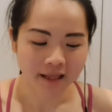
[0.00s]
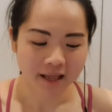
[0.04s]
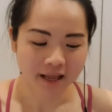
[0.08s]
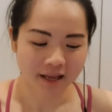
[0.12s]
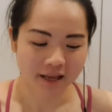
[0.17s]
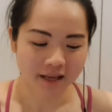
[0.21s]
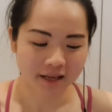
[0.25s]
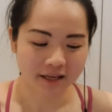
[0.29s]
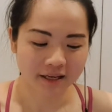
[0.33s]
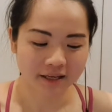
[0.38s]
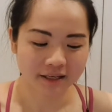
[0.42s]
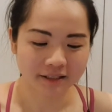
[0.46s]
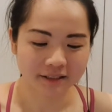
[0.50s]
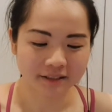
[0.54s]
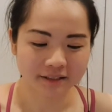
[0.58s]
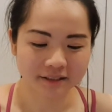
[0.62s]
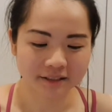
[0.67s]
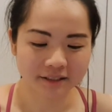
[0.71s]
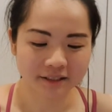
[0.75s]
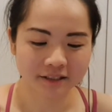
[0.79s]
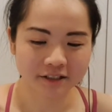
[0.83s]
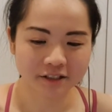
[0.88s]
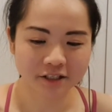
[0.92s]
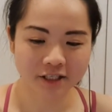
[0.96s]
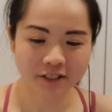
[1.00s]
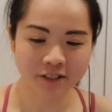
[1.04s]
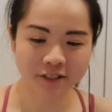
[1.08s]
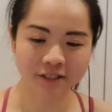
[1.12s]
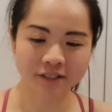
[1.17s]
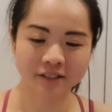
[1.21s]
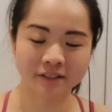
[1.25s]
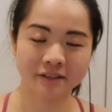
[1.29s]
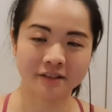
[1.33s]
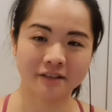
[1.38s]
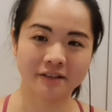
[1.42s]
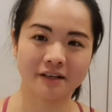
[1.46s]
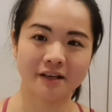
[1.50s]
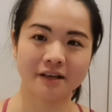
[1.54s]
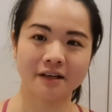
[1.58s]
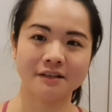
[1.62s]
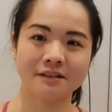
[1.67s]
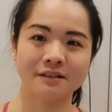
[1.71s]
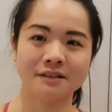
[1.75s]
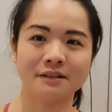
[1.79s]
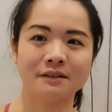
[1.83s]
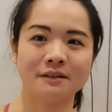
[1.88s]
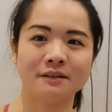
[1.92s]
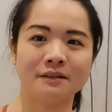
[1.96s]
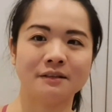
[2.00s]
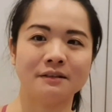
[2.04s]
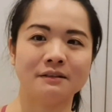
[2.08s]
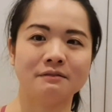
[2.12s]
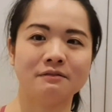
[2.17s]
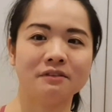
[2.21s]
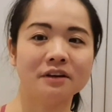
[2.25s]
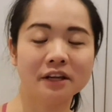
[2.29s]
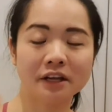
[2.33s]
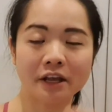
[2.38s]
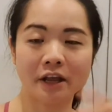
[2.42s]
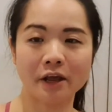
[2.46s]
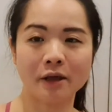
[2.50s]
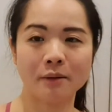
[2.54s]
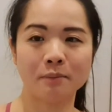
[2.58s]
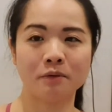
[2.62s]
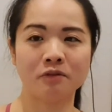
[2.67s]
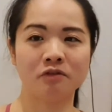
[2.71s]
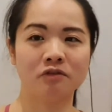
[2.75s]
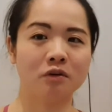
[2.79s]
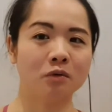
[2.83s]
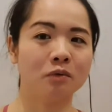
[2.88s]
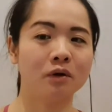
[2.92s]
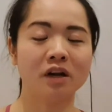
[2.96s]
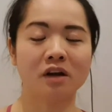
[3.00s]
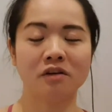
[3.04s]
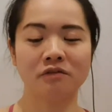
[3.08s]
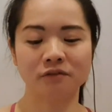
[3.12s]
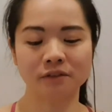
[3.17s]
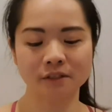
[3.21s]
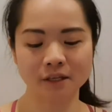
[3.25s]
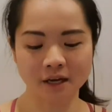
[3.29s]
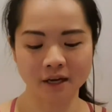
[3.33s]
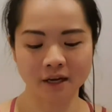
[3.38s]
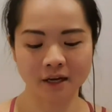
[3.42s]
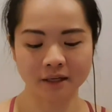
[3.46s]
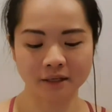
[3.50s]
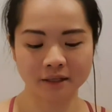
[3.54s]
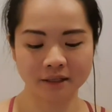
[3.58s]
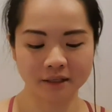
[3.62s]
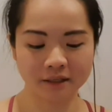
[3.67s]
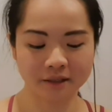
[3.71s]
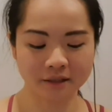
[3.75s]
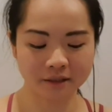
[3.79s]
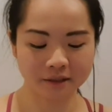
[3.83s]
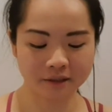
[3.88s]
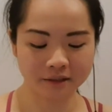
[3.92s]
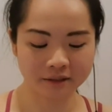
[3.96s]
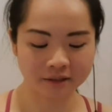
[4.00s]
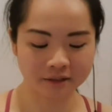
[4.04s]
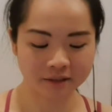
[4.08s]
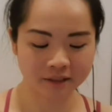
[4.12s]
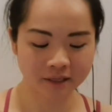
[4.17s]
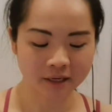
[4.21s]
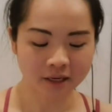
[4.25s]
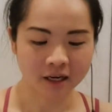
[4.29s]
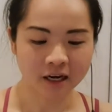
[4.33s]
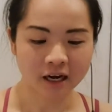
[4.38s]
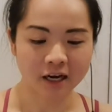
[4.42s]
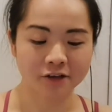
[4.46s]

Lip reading: And just as a recap for what I've done is